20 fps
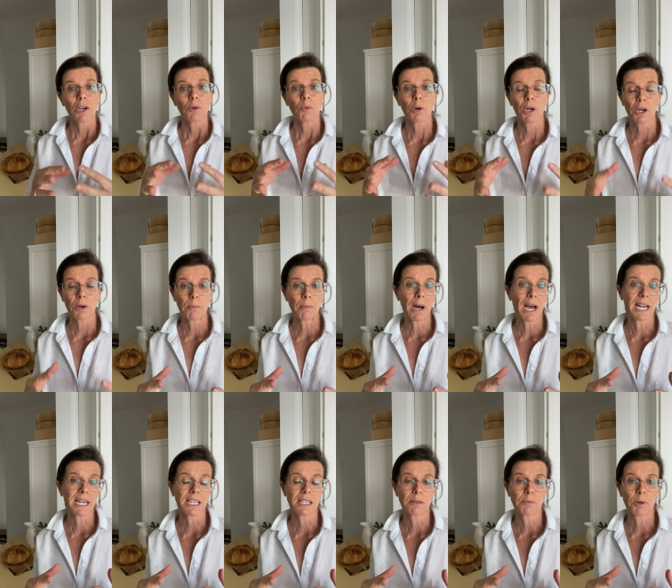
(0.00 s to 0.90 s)
were
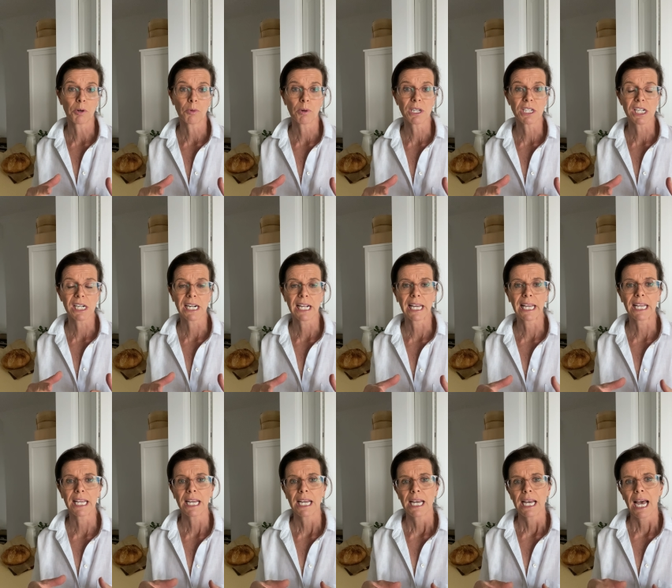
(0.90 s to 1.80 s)
combining them
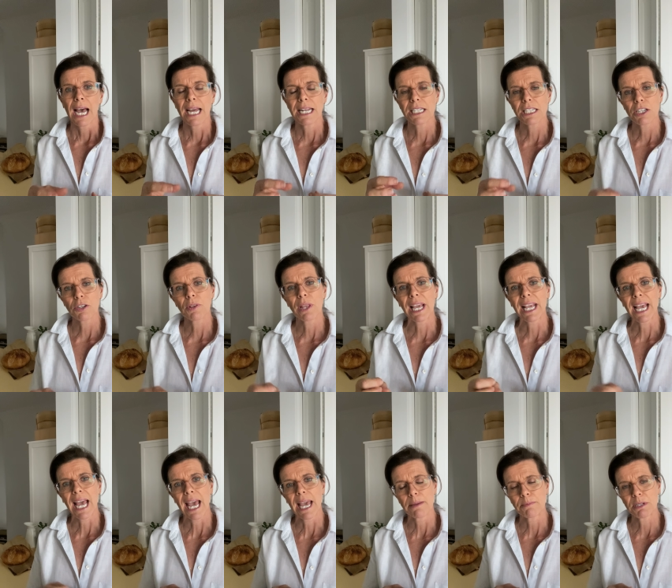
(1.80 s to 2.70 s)
originally until they
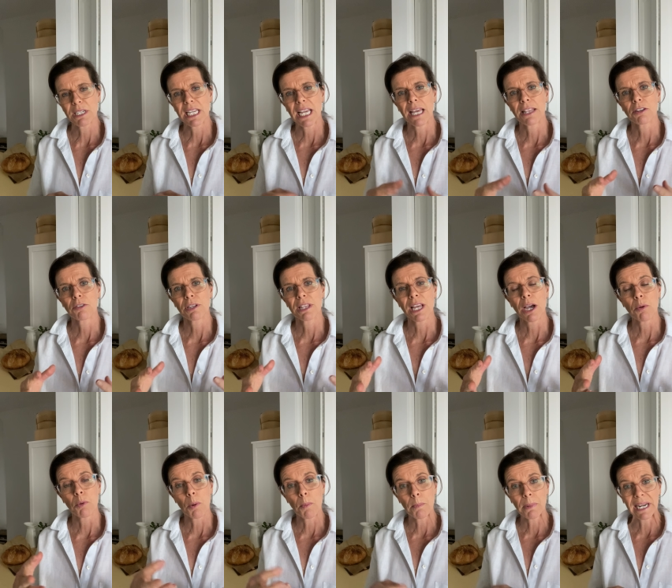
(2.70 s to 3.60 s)
came together and they
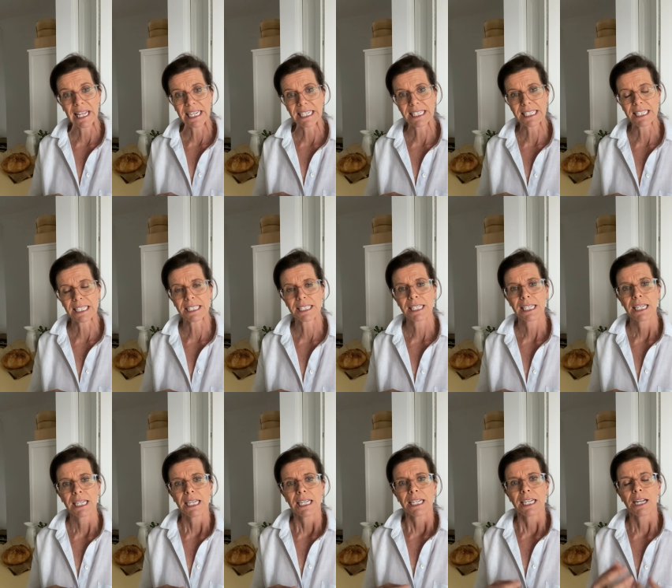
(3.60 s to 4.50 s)
were blended.
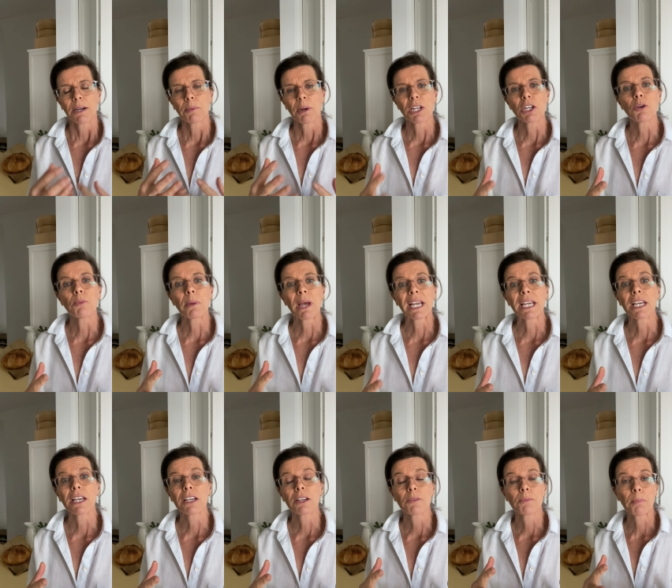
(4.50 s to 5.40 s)
Now, when you're
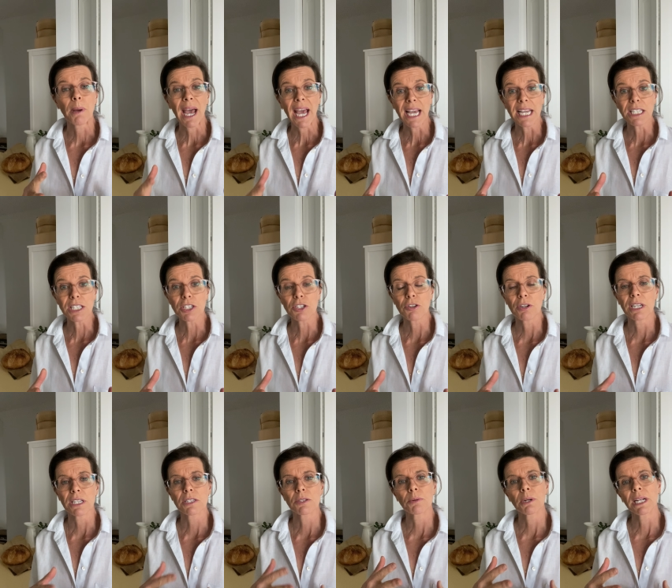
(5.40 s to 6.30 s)
making pastry,
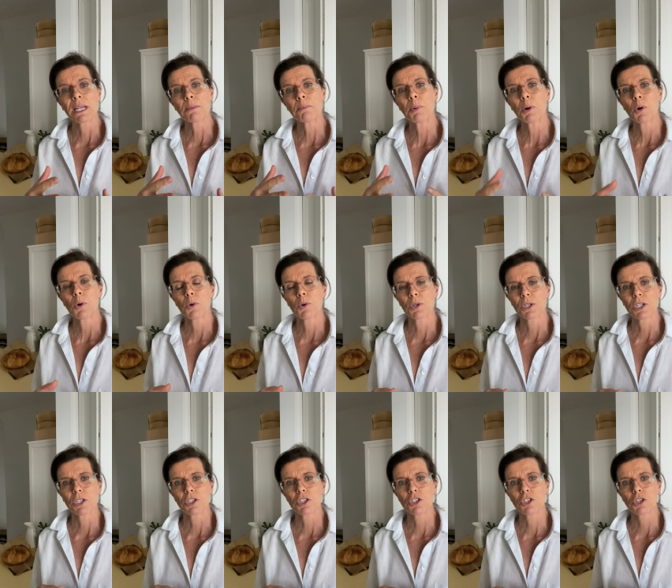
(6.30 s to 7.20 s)
it's really
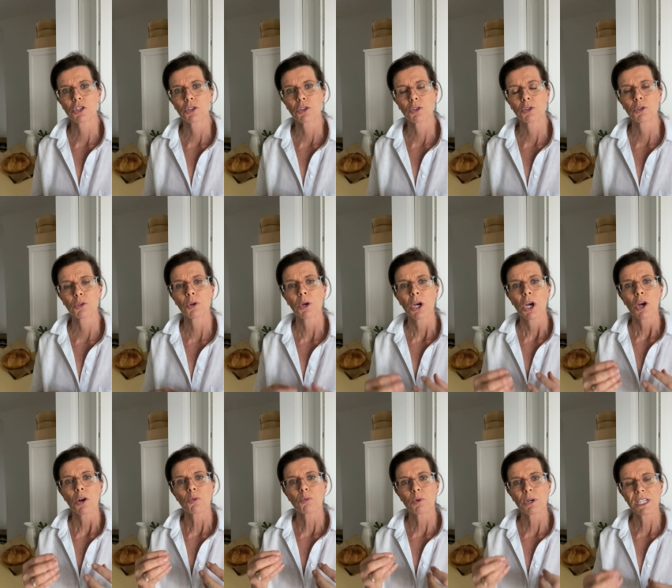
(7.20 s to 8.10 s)
important to
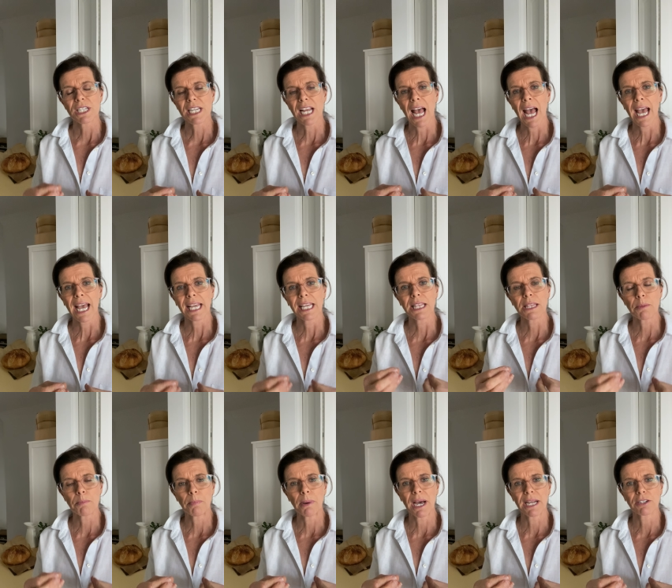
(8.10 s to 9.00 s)
retain
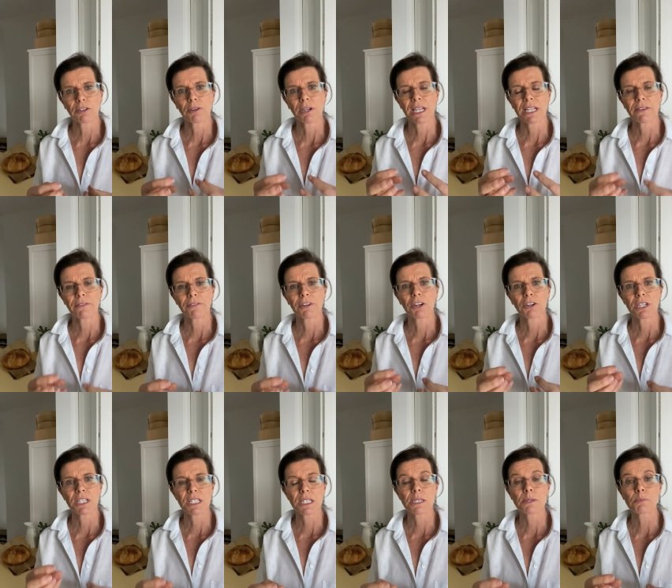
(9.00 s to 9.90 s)
the butter in
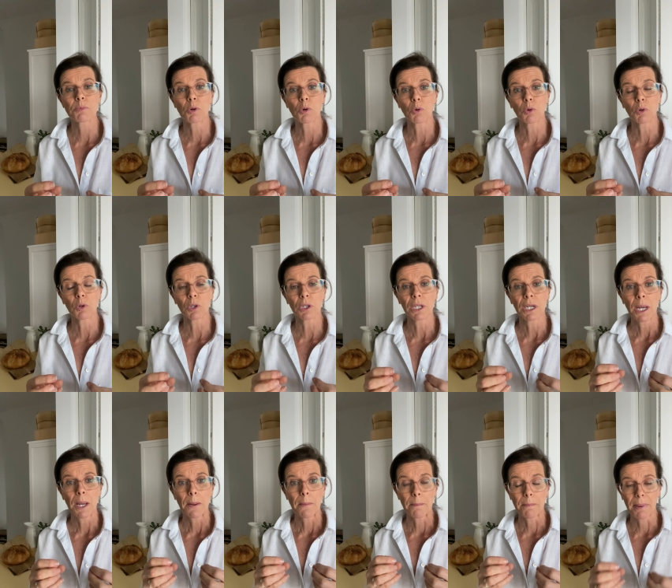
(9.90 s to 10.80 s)
very small
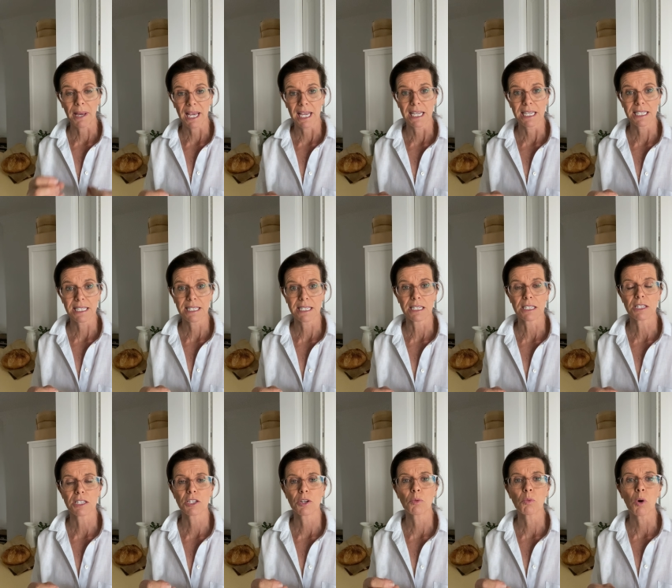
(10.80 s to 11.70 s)

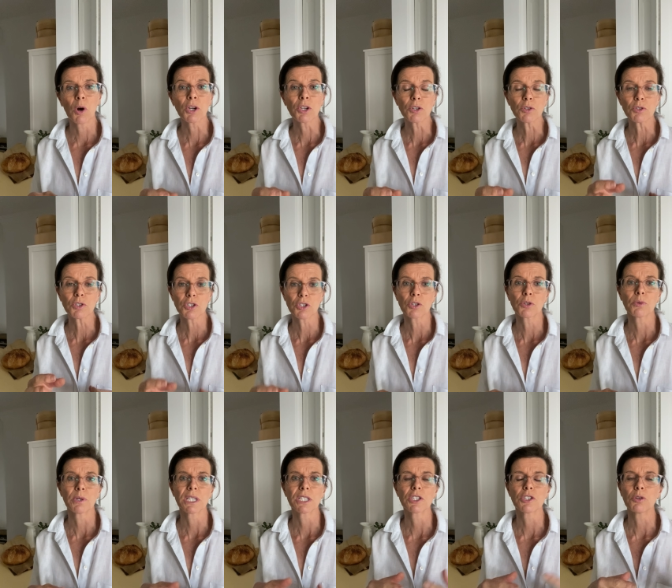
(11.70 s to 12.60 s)
pieces. So what you'll
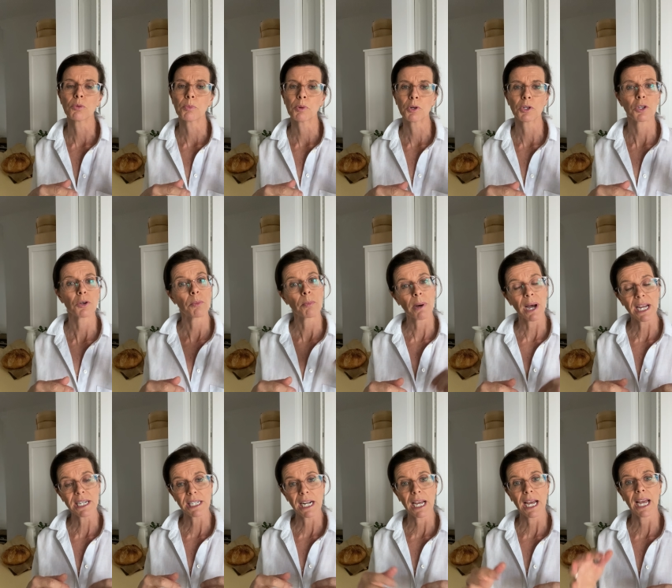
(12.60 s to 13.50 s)
do is you'll put your
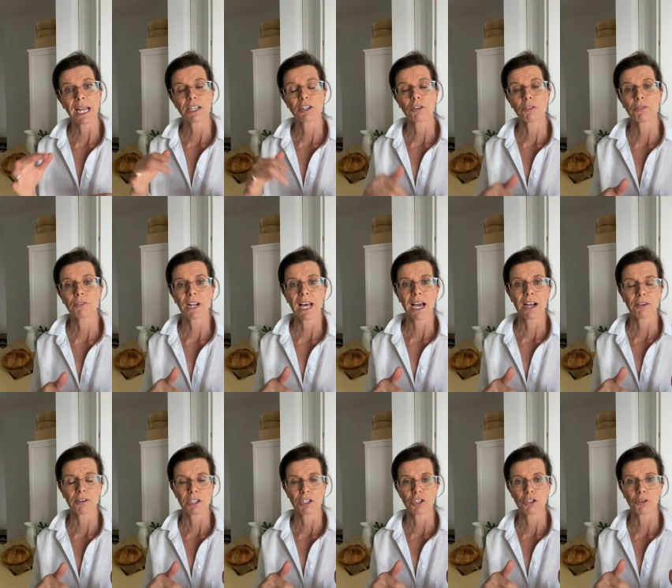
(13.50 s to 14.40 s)
butter and your
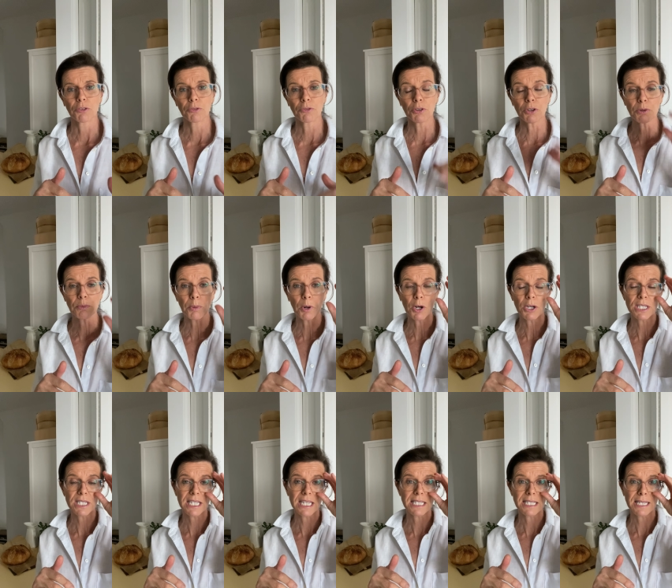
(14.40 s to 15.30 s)
flour into your food
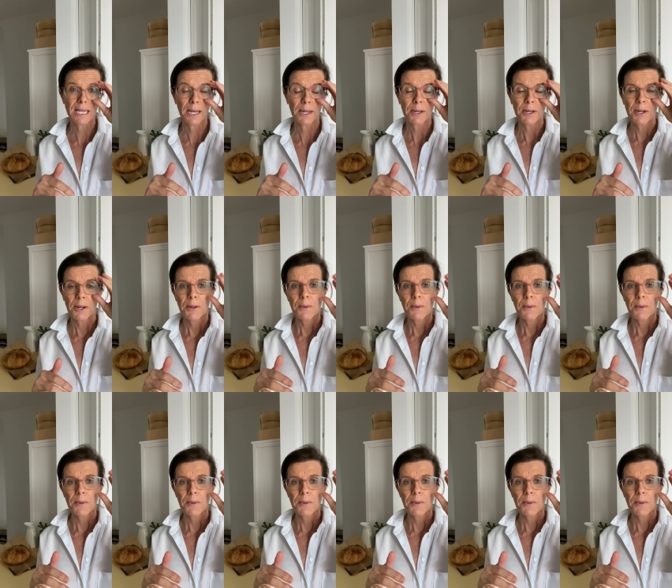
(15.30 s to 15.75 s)
processor